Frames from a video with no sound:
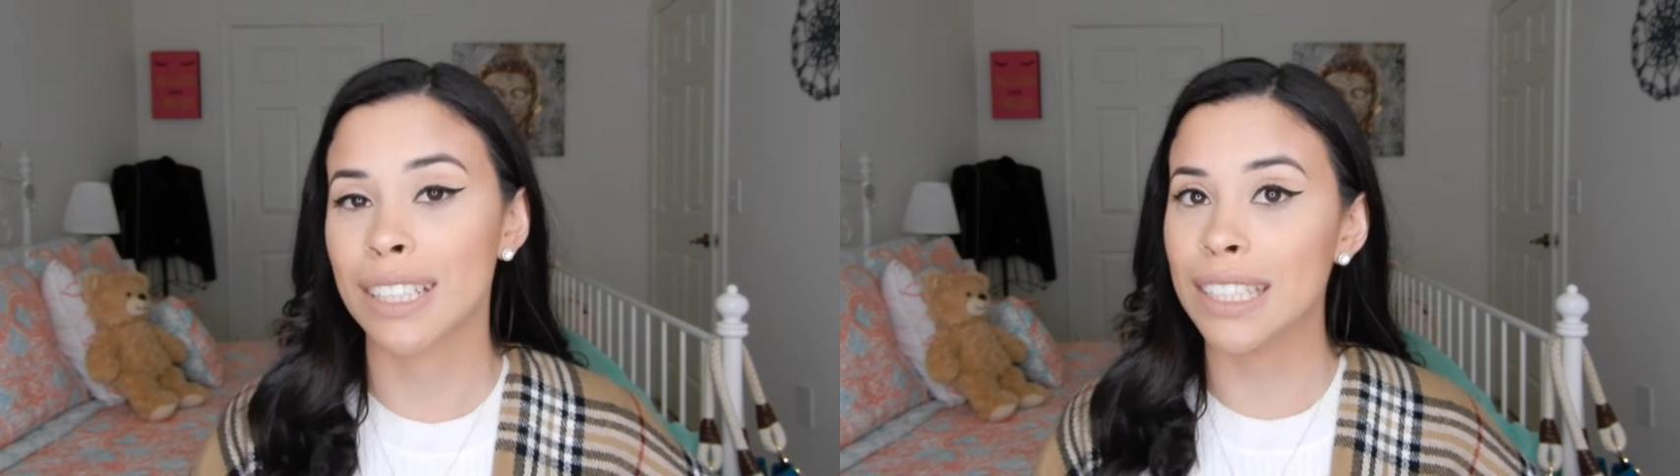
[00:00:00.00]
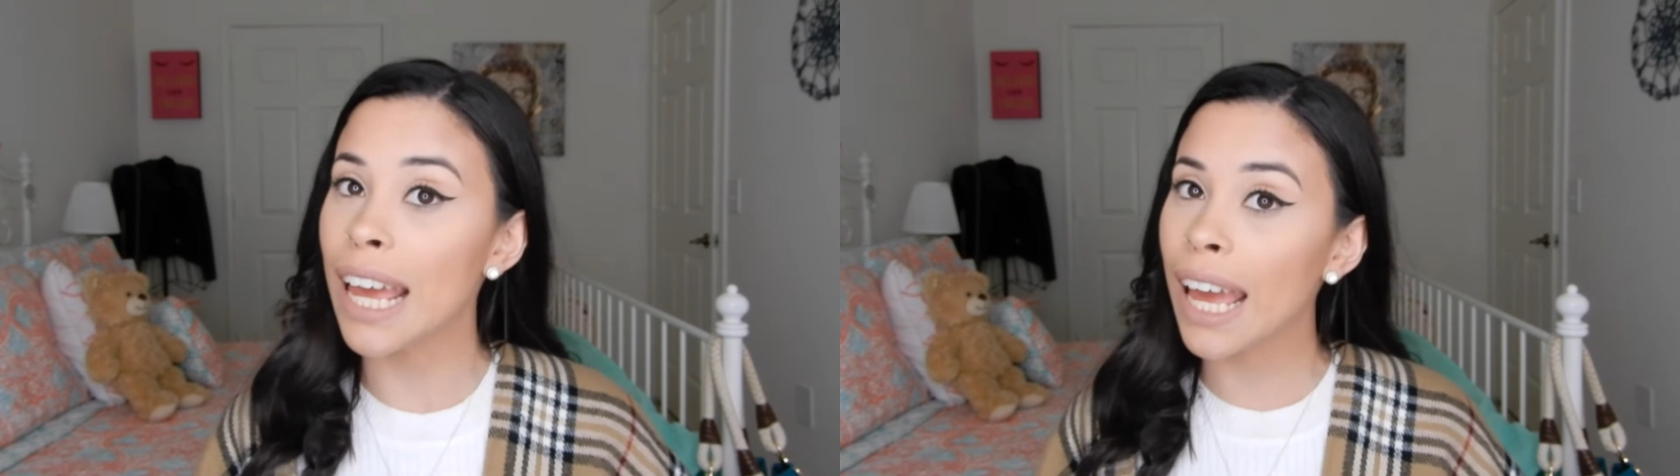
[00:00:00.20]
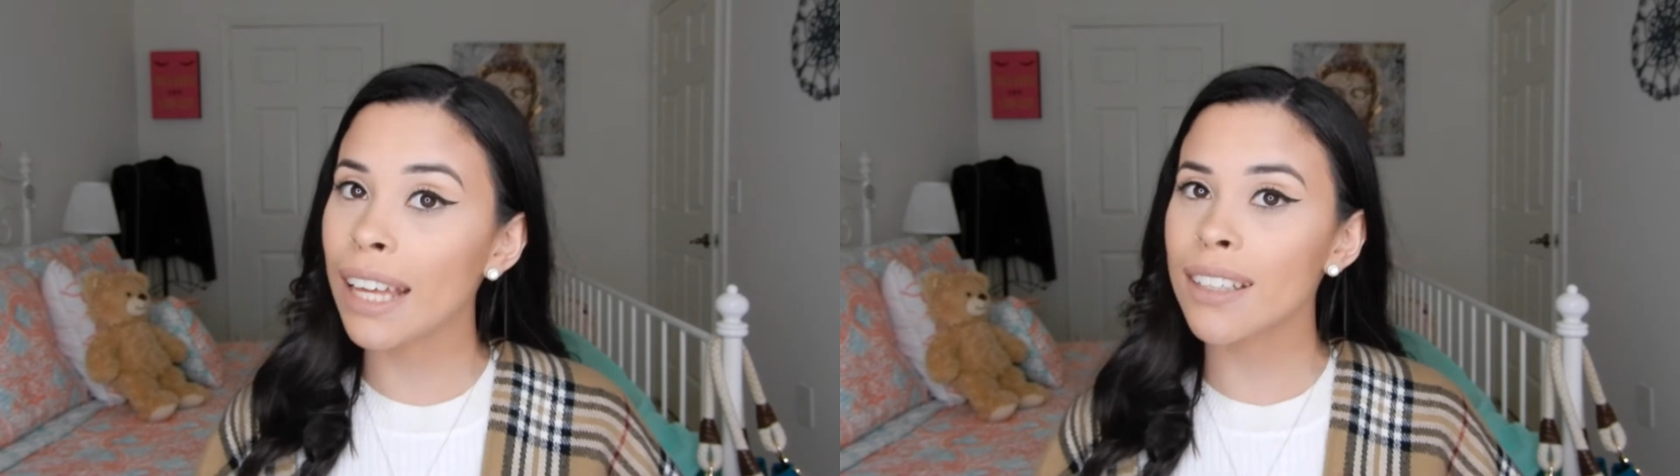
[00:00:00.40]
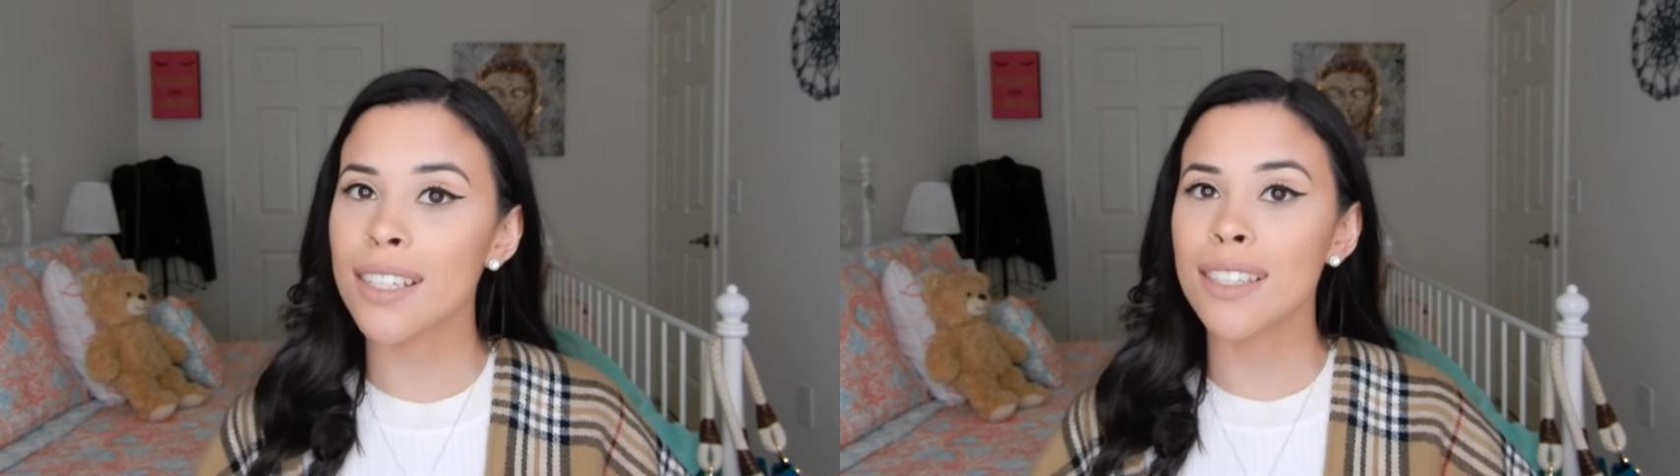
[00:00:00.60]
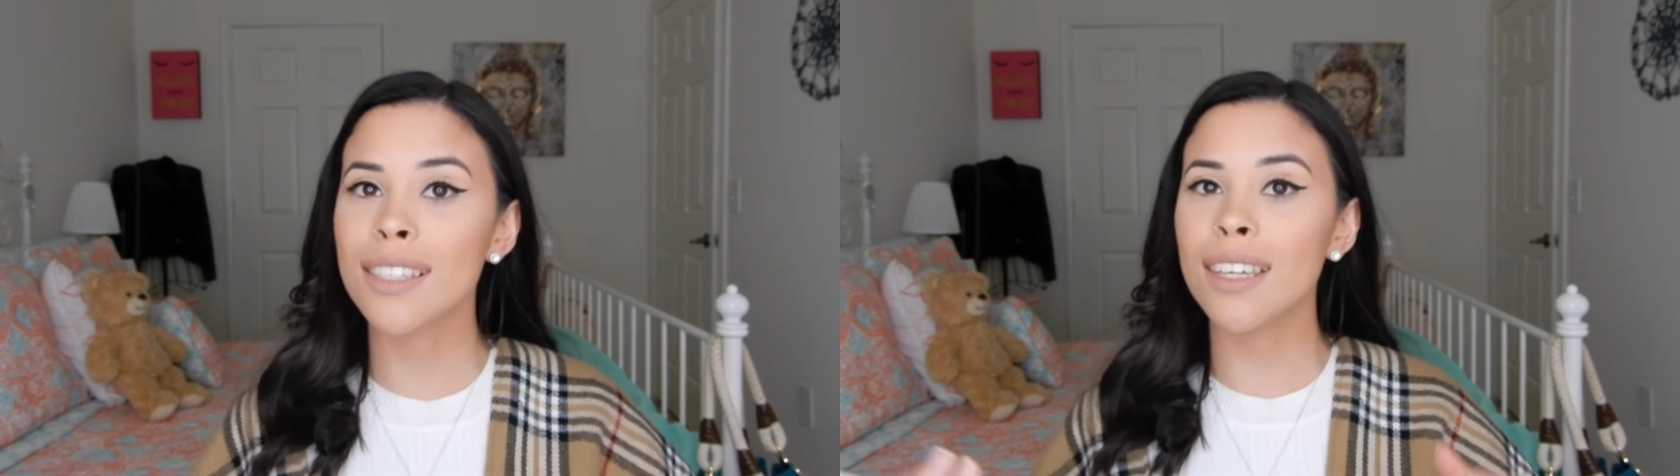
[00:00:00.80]
the day to
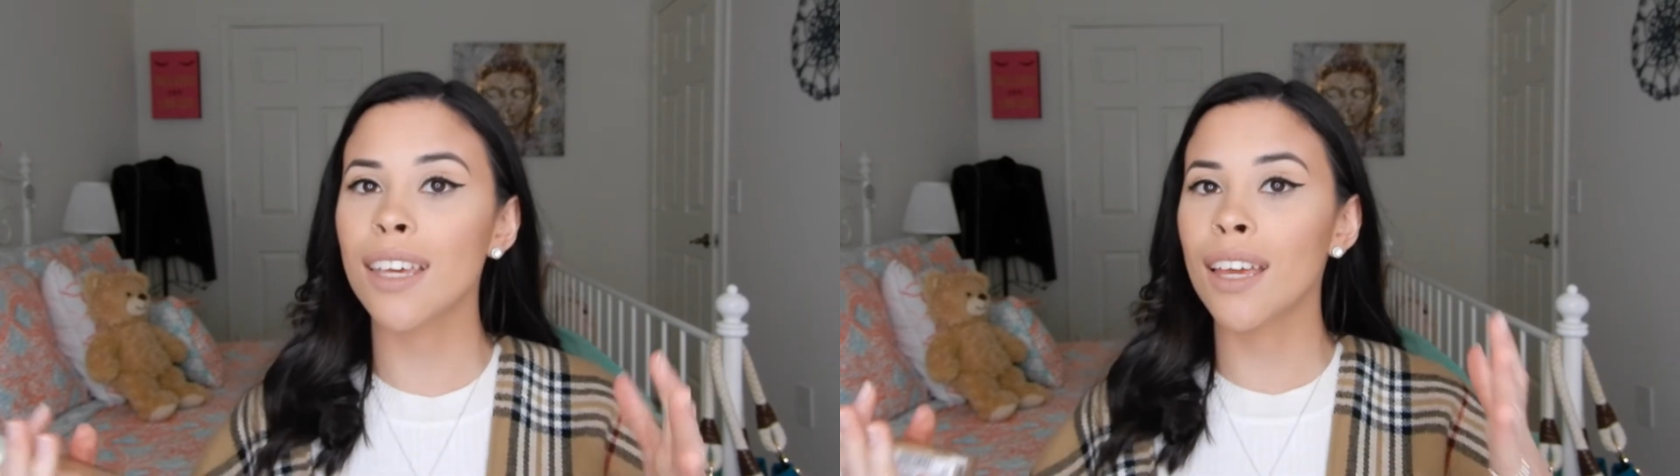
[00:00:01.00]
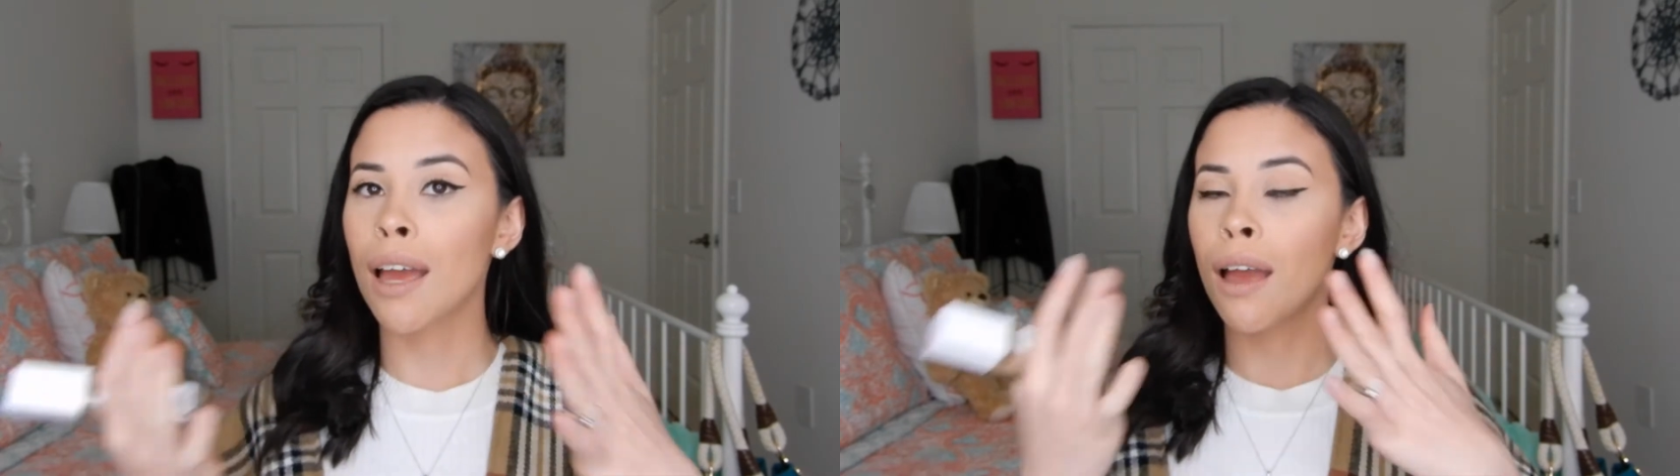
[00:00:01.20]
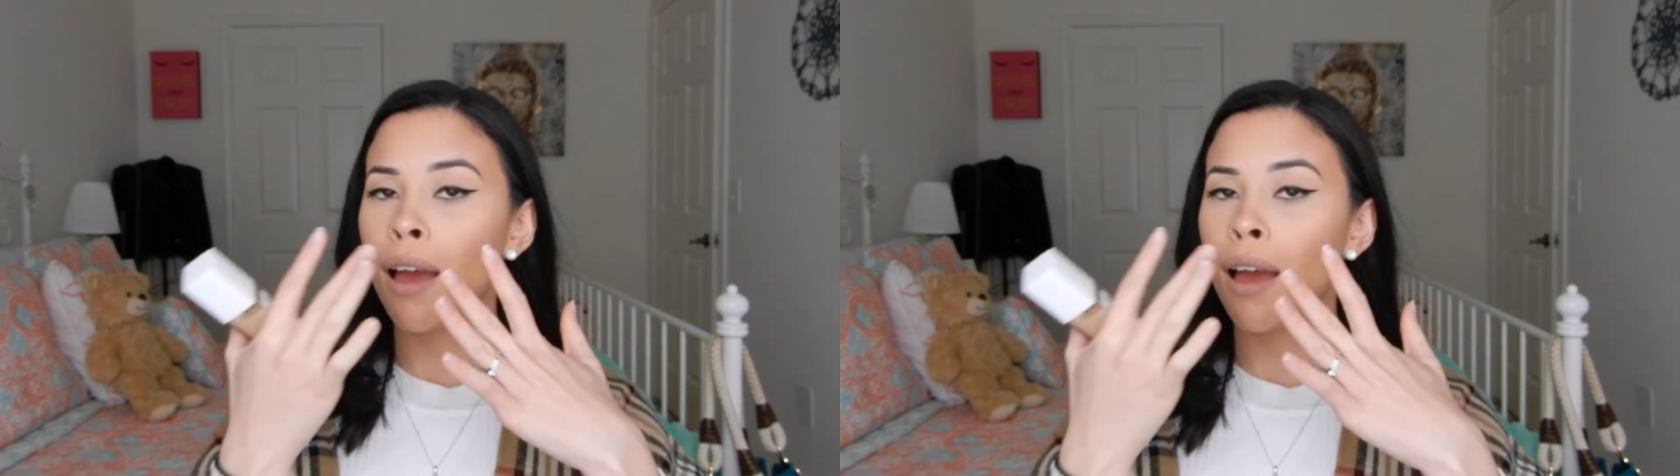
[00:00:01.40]
see,